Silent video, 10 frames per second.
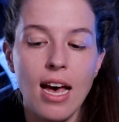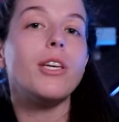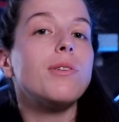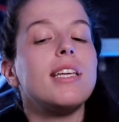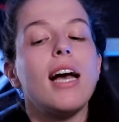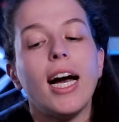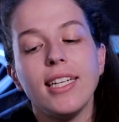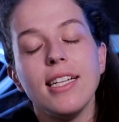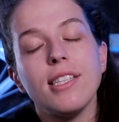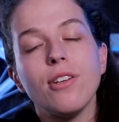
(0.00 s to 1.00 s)
You see, I'd
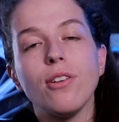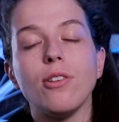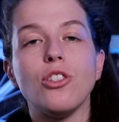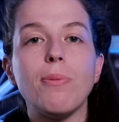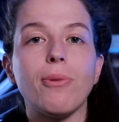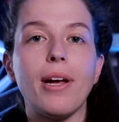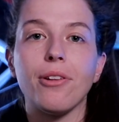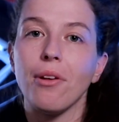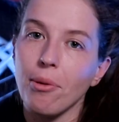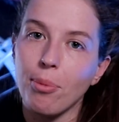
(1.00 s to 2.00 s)
consider consider the Jeep
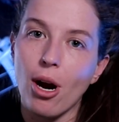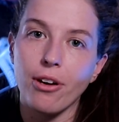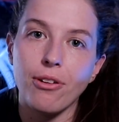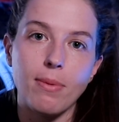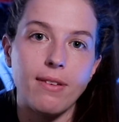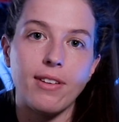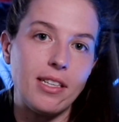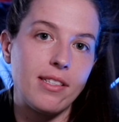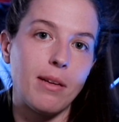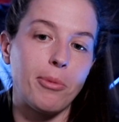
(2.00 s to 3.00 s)
Wrangler and the Bronco to be
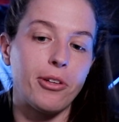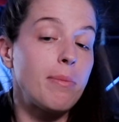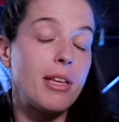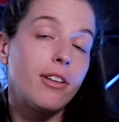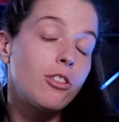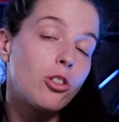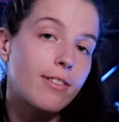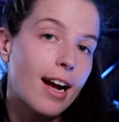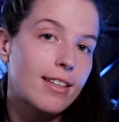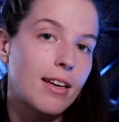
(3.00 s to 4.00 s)
very similar. I mean, they're
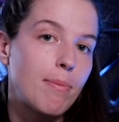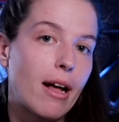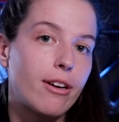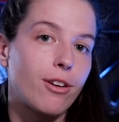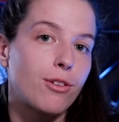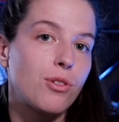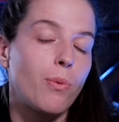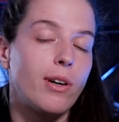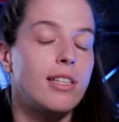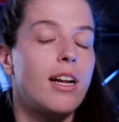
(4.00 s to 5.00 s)
direct competitors to
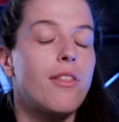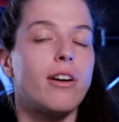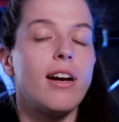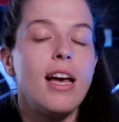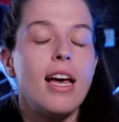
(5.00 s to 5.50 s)
one another.